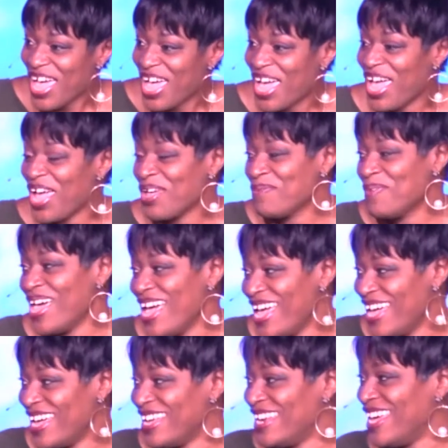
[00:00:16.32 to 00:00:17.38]

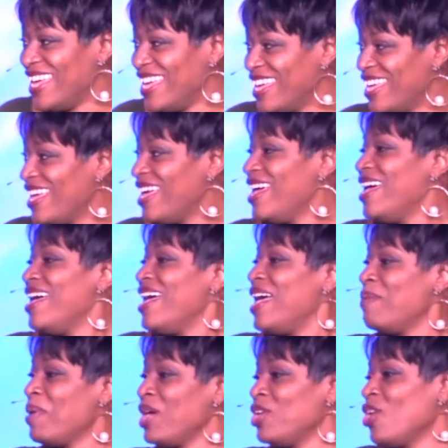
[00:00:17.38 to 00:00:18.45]
Amen.
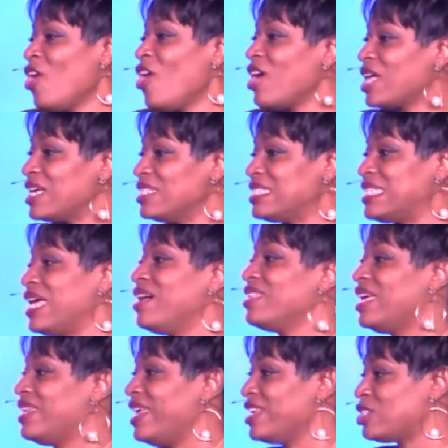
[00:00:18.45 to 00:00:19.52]
Amen. Y'all can tell
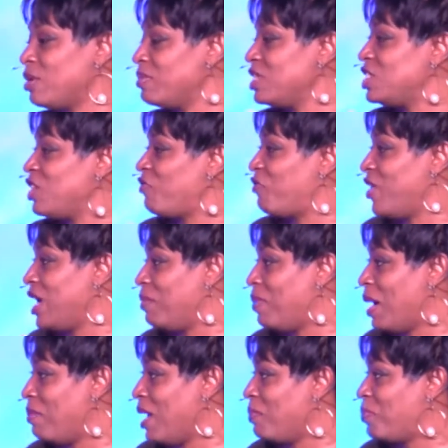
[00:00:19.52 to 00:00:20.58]
that there's something different
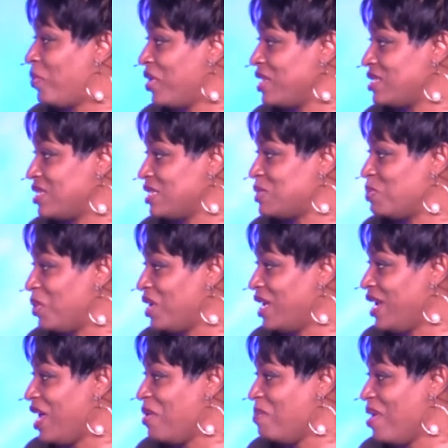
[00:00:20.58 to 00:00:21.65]
about my praise this morning.
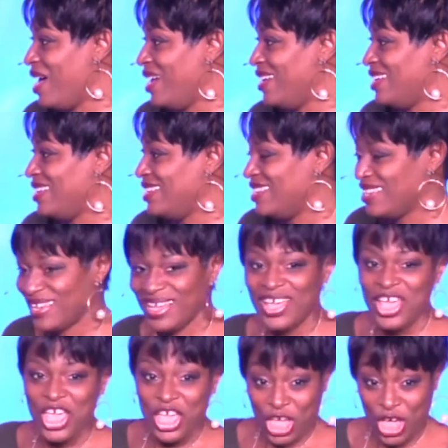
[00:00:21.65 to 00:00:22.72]
Amen.
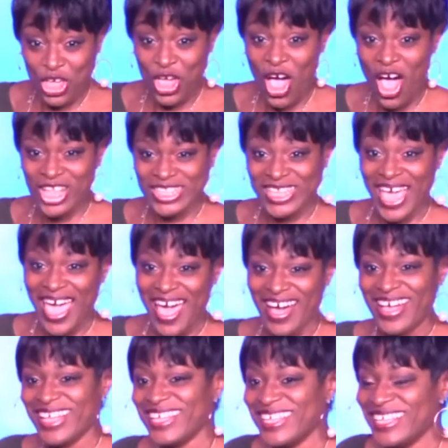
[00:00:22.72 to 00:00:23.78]
Can y'all tell?
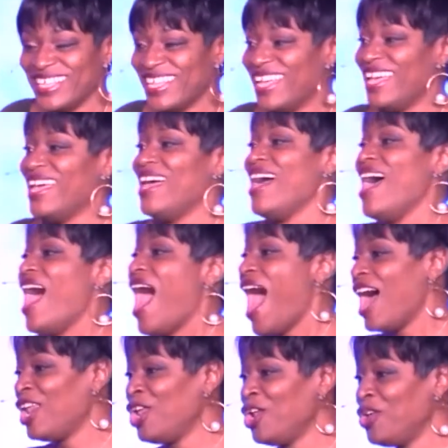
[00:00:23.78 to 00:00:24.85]

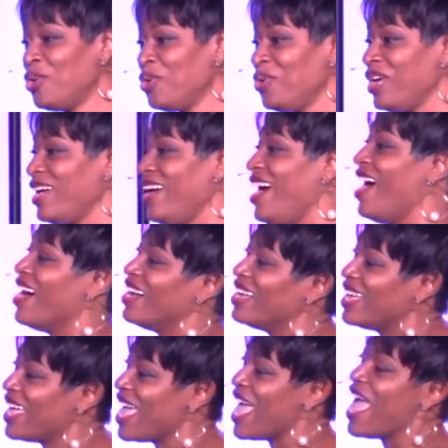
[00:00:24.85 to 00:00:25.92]
Hallelujah.
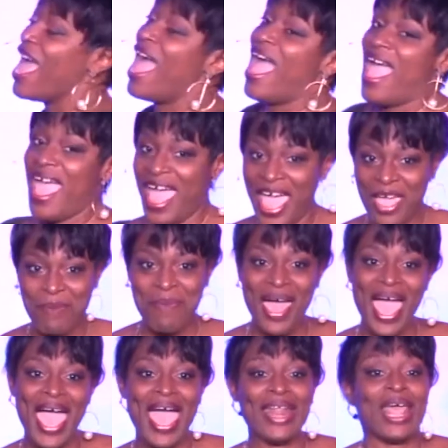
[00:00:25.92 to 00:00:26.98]

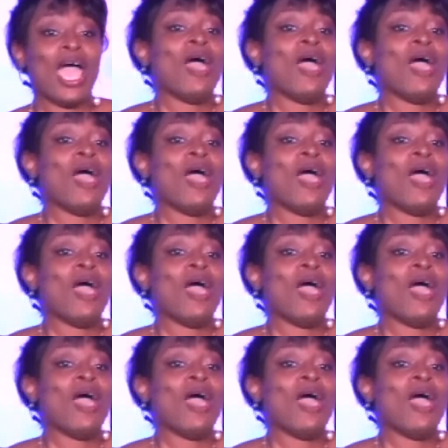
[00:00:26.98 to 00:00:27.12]
Amen.